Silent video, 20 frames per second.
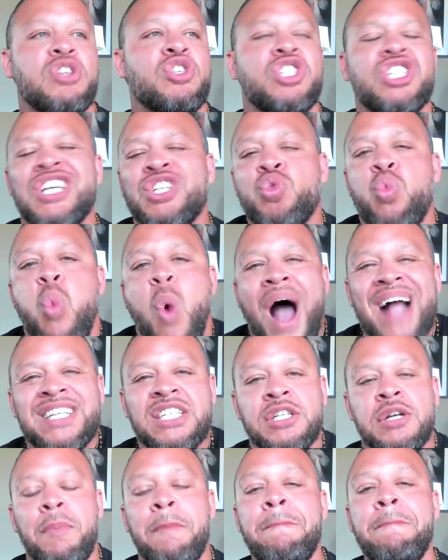just
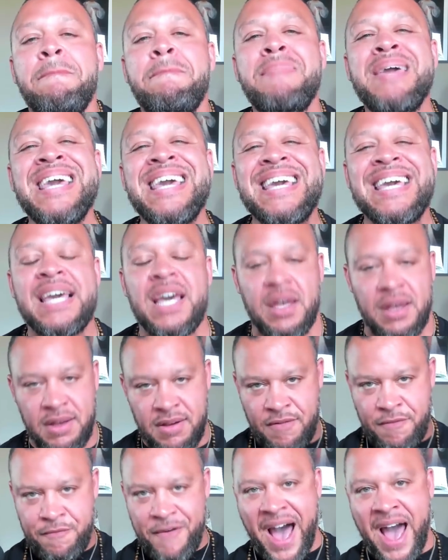watch me
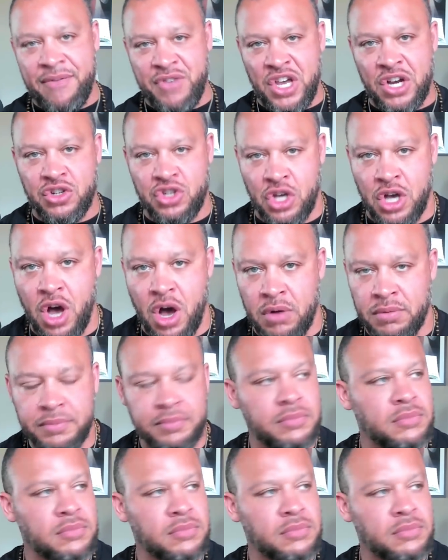five years ago.